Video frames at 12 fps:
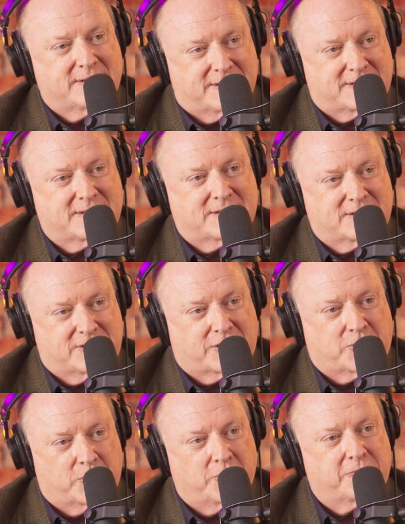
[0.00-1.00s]
to
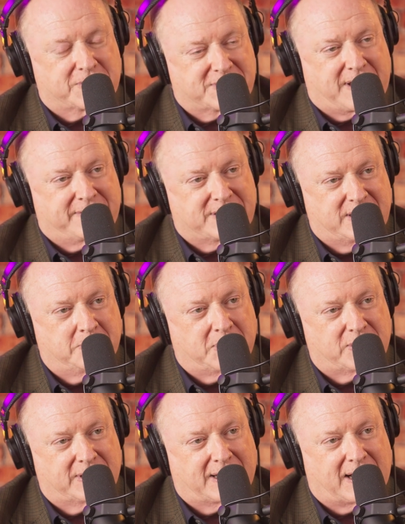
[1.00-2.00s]
Crew for $17
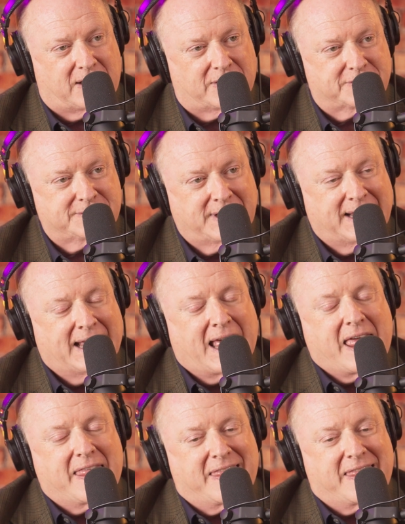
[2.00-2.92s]
million. Whoa.